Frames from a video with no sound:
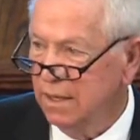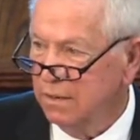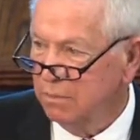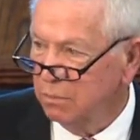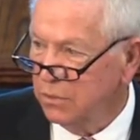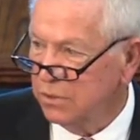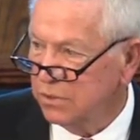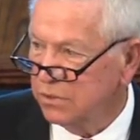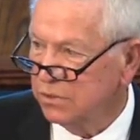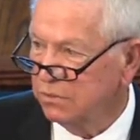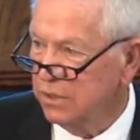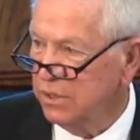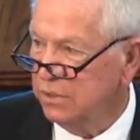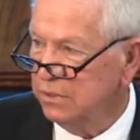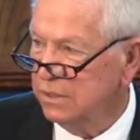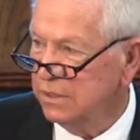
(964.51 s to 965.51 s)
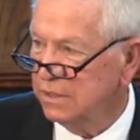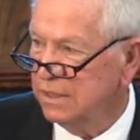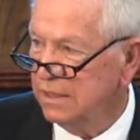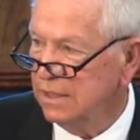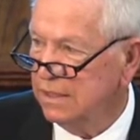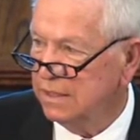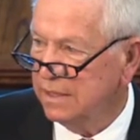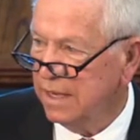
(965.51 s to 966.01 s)
Burgess Road is,
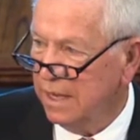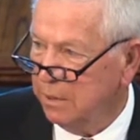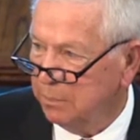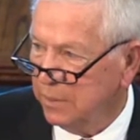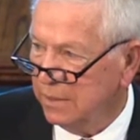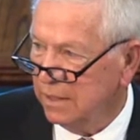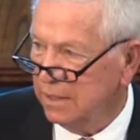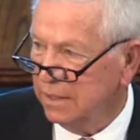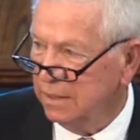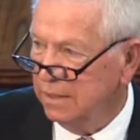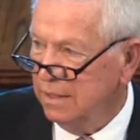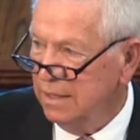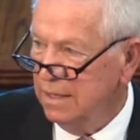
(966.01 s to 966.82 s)
is helping and,